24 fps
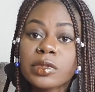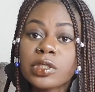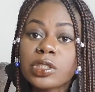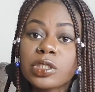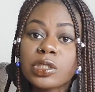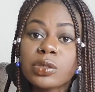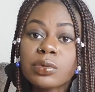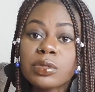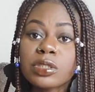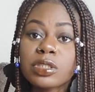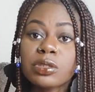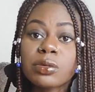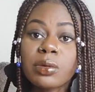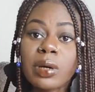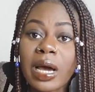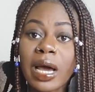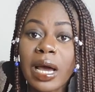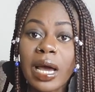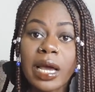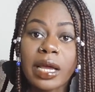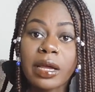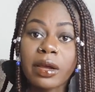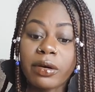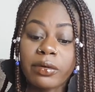you were too
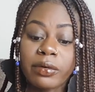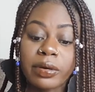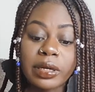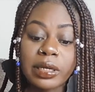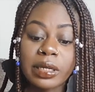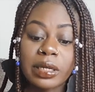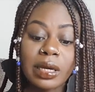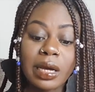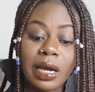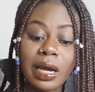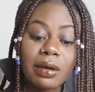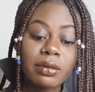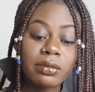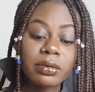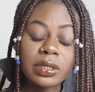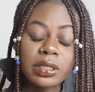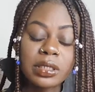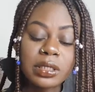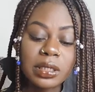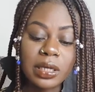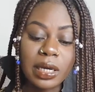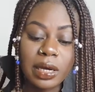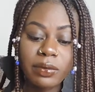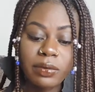high already. I
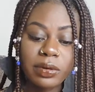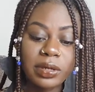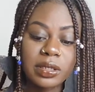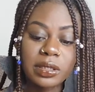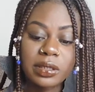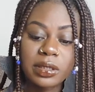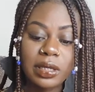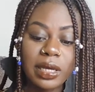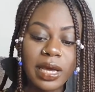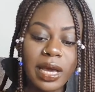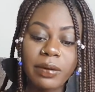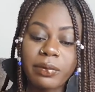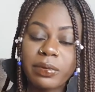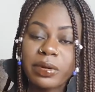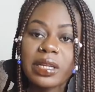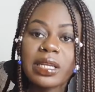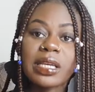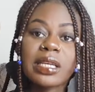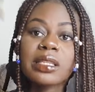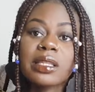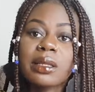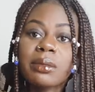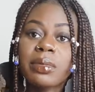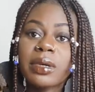already
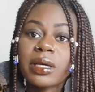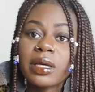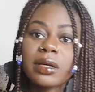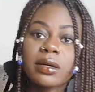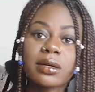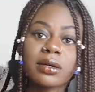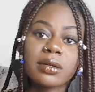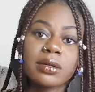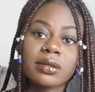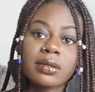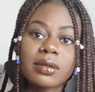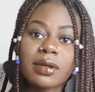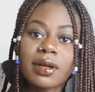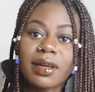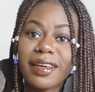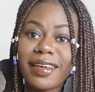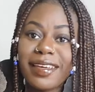hit the bell.